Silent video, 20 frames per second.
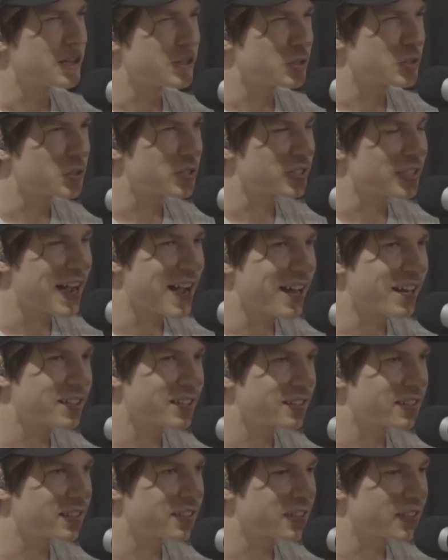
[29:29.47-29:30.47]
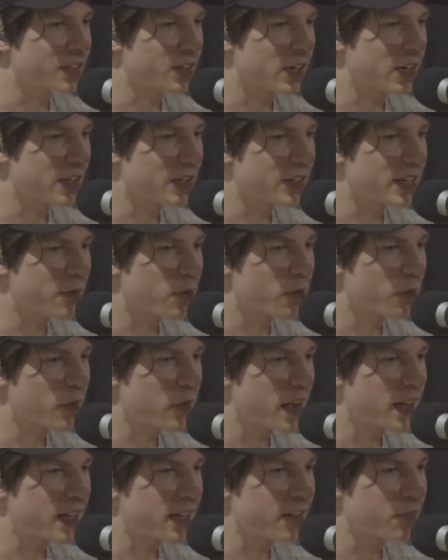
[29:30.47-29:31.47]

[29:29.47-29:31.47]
just not. I could never find enough